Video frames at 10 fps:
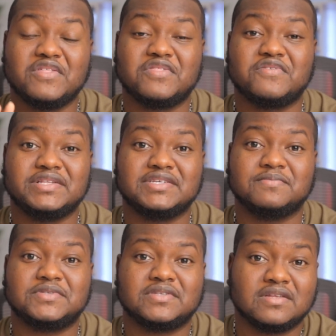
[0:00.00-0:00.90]
3
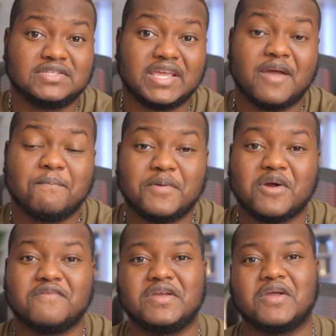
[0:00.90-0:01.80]
tips to get
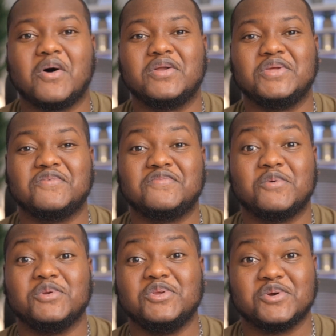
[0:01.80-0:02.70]
perfect audio
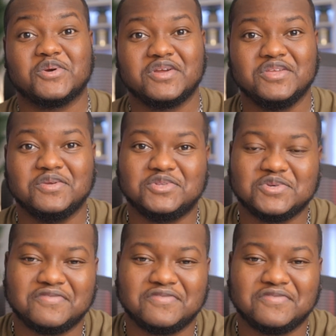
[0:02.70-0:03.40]
for your YouTube